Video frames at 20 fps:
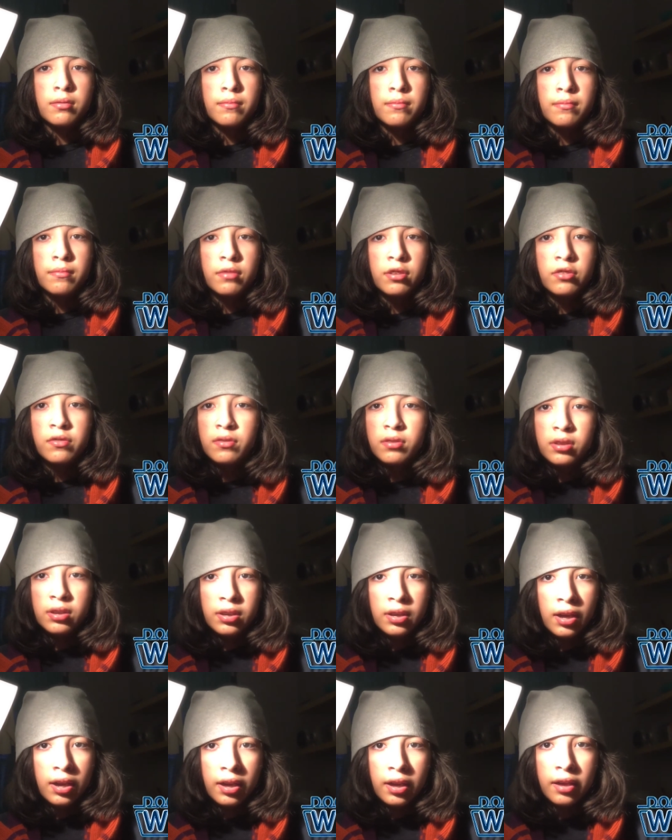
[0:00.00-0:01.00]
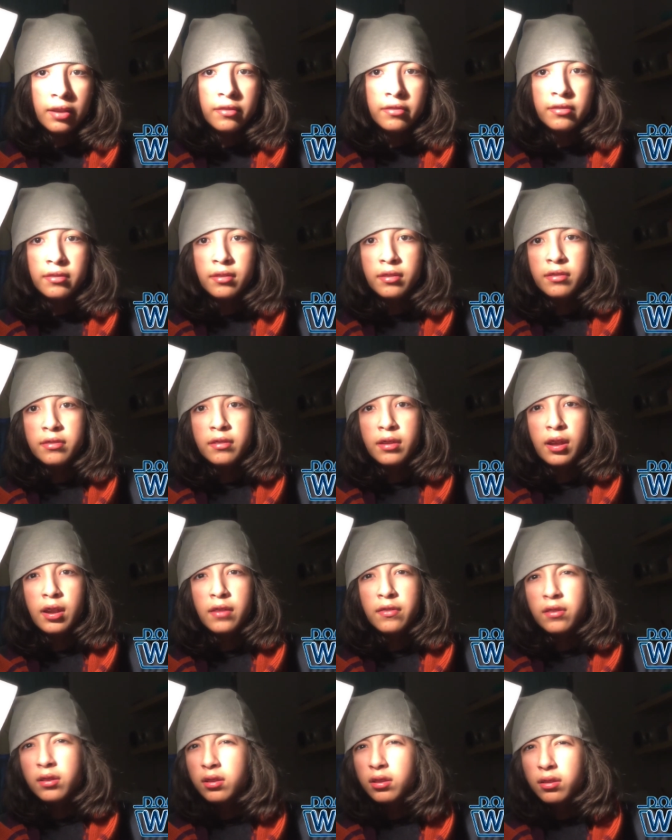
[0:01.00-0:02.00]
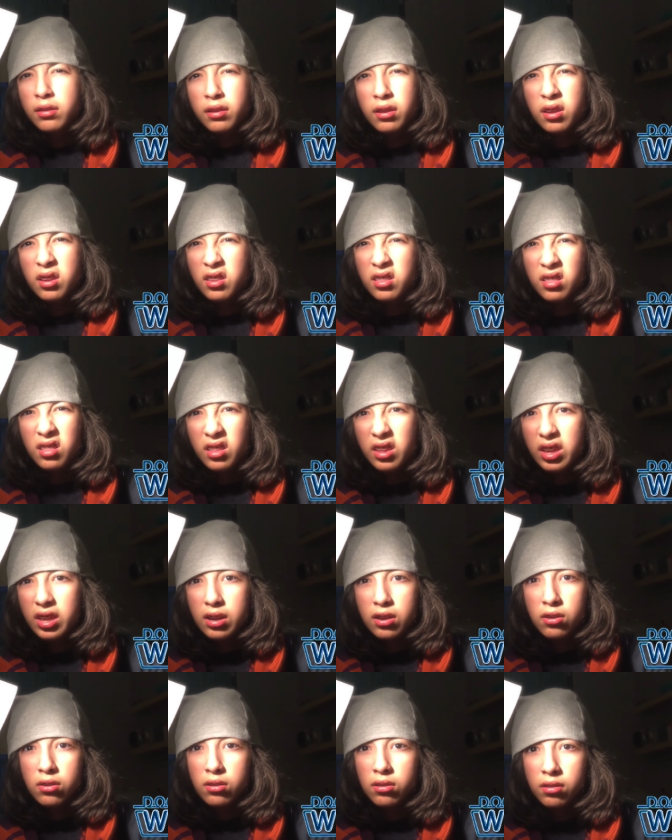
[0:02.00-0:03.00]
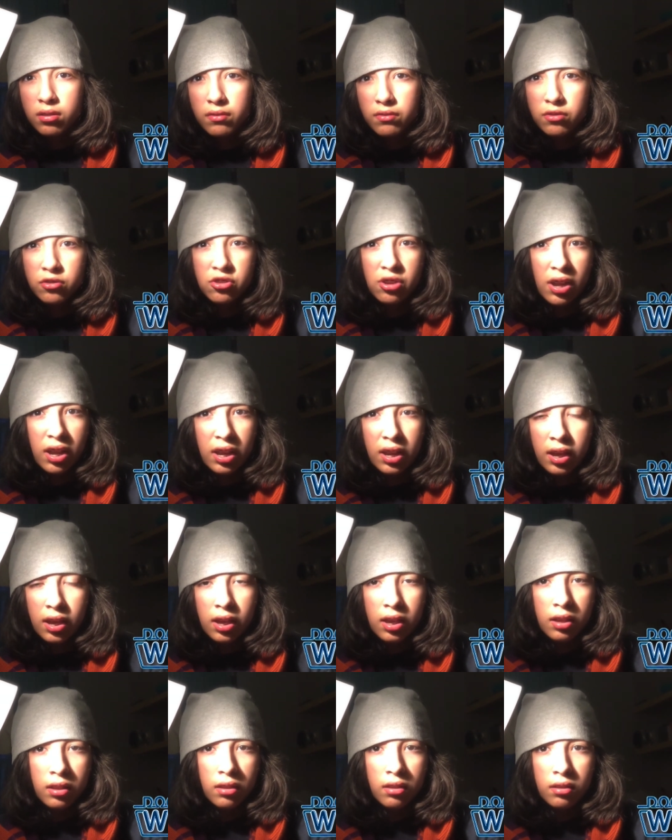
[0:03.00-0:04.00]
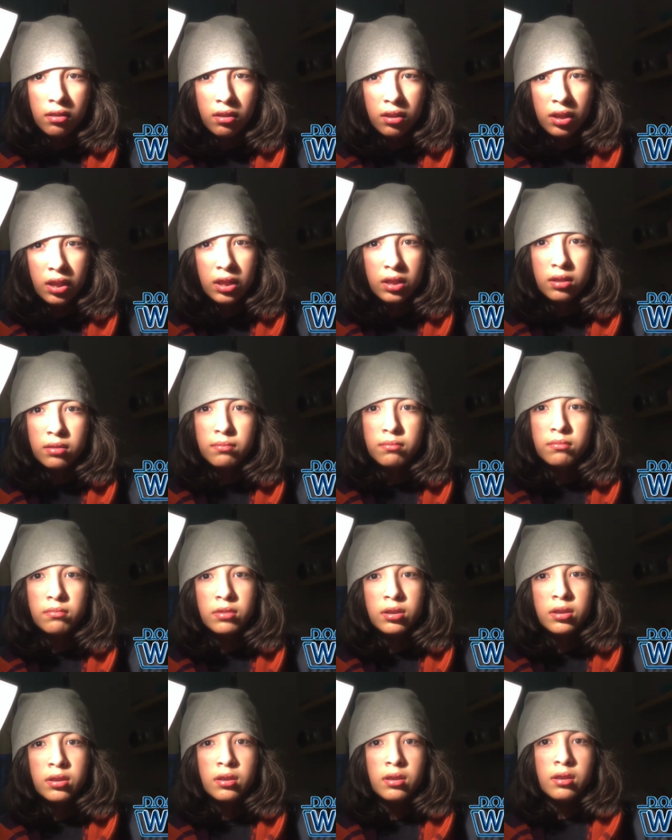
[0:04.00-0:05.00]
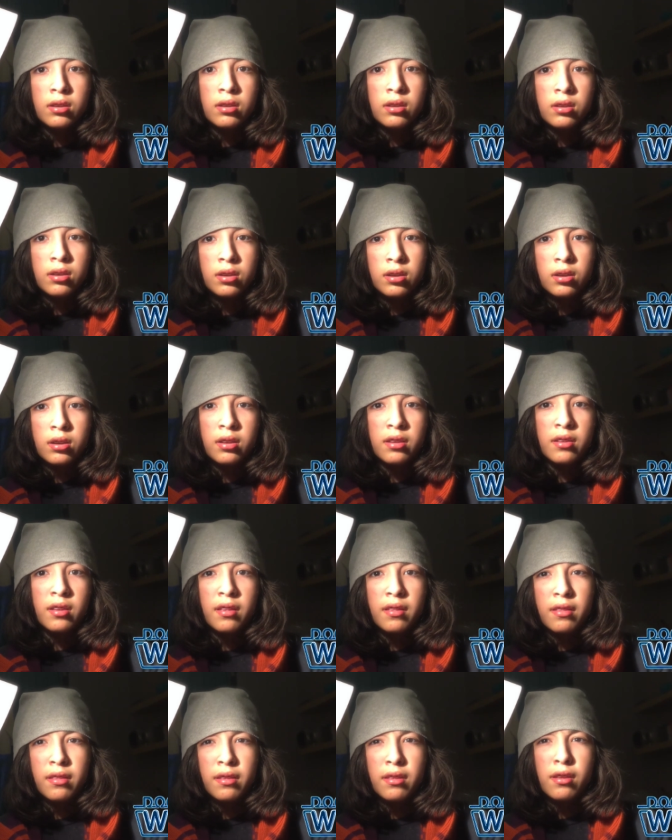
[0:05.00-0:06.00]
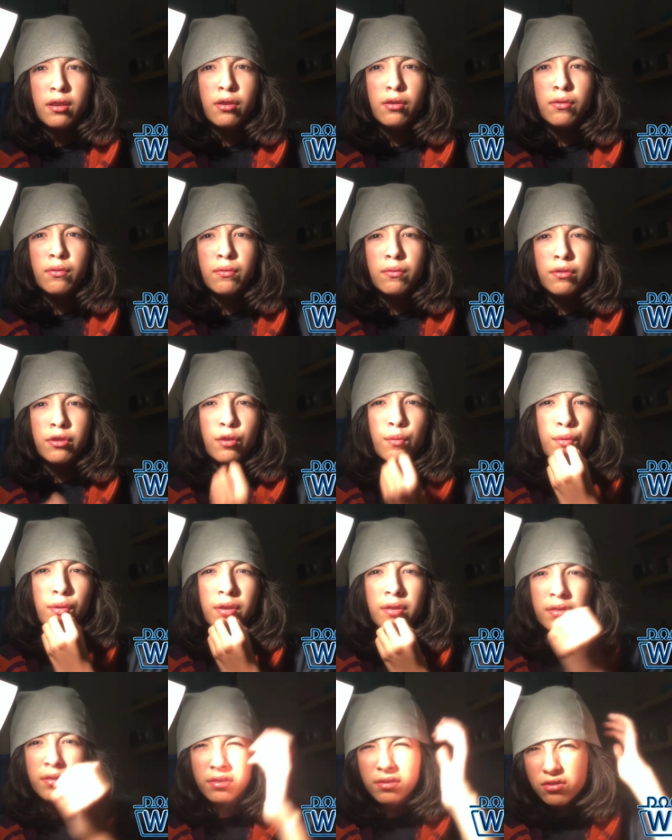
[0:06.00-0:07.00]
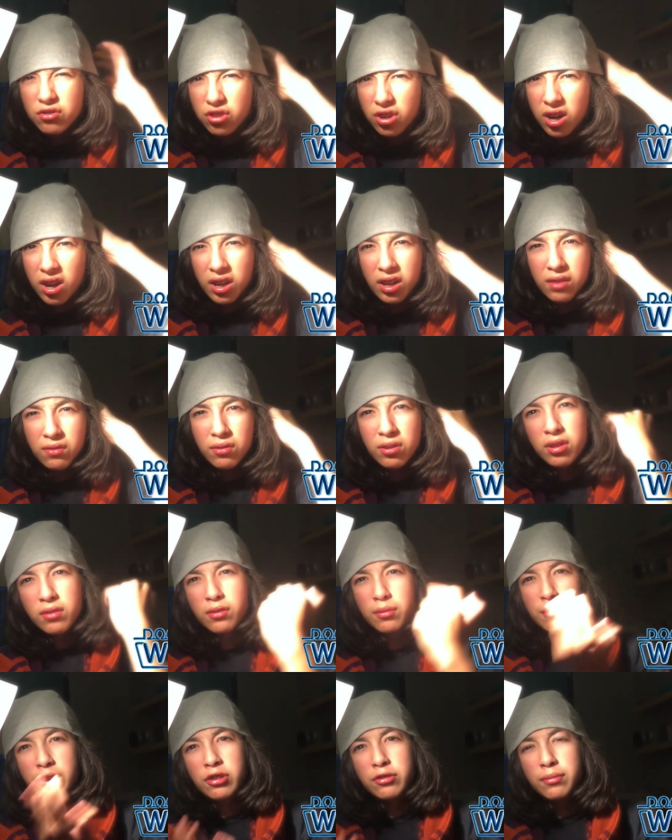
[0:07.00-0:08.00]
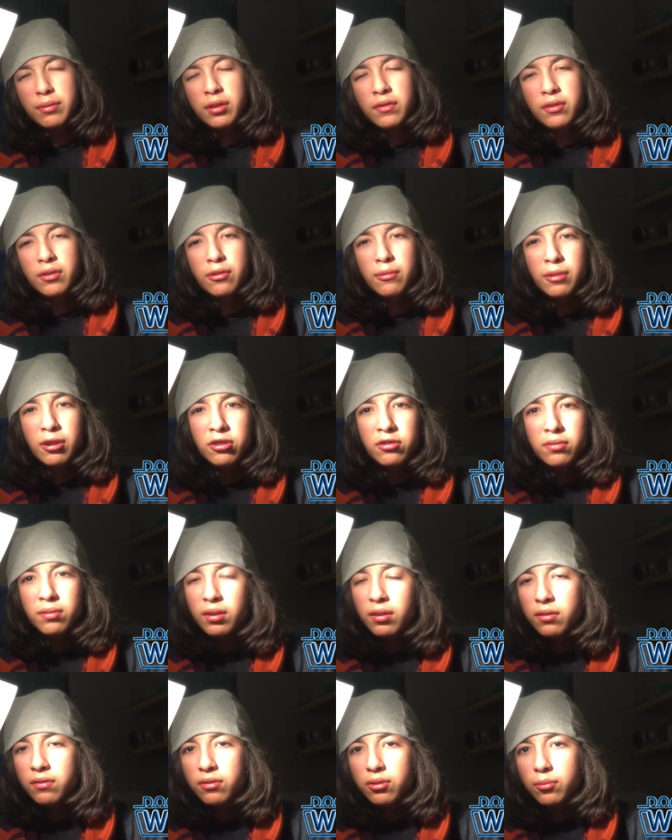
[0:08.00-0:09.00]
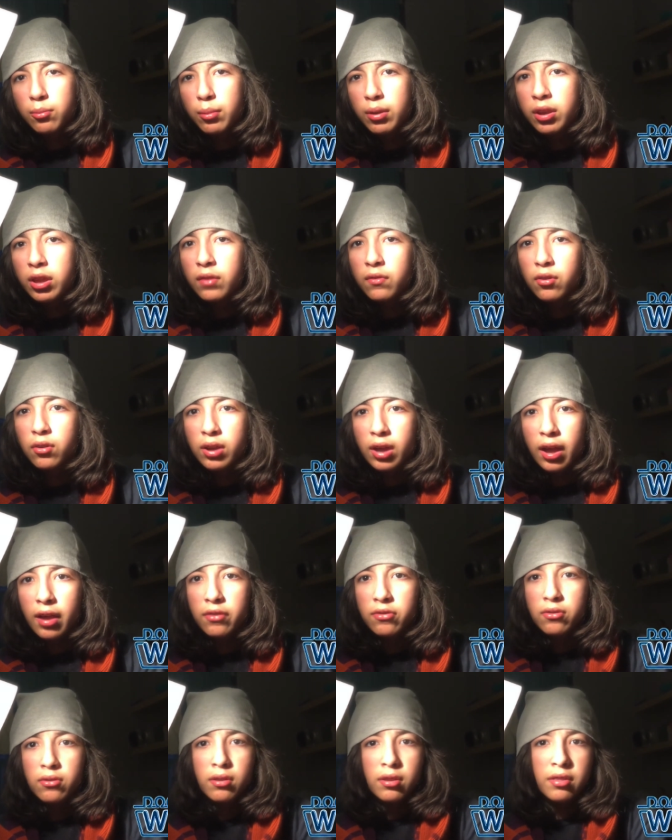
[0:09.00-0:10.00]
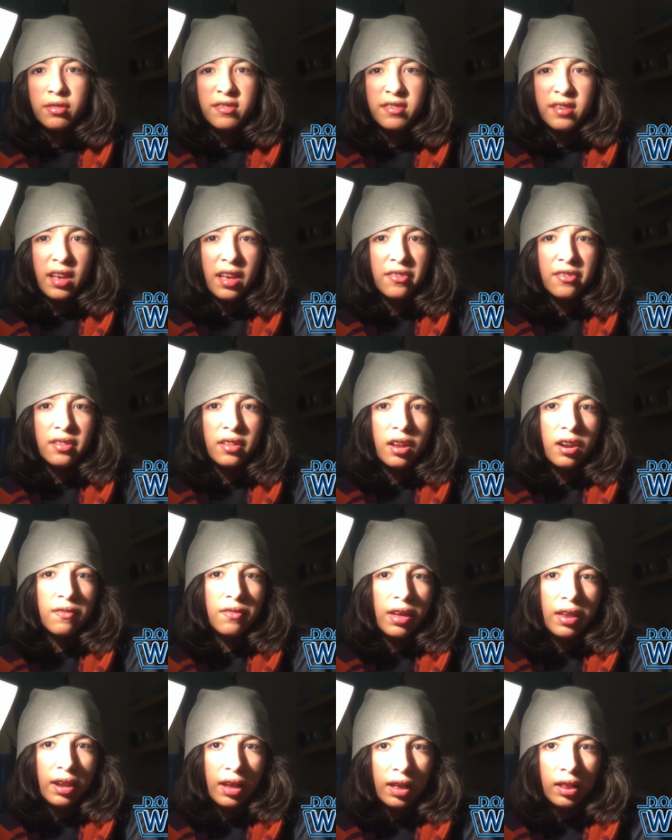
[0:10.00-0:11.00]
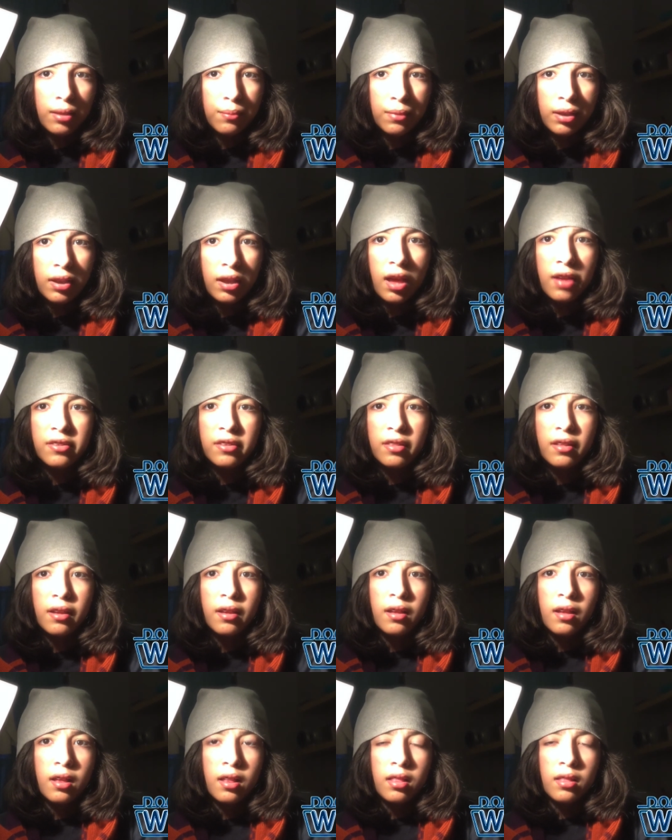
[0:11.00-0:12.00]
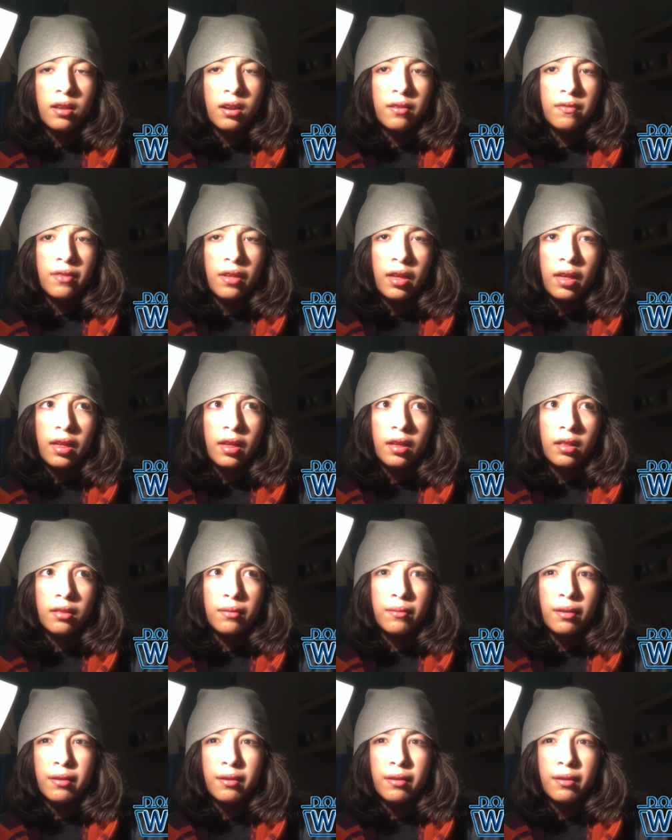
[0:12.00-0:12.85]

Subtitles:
He's really nice. He's kind of the leader of the Trakenite kingdom. You know what Traken really reminds me of? It reminds me of a medieval castle. It has a lot of that element. It has a lot of that element.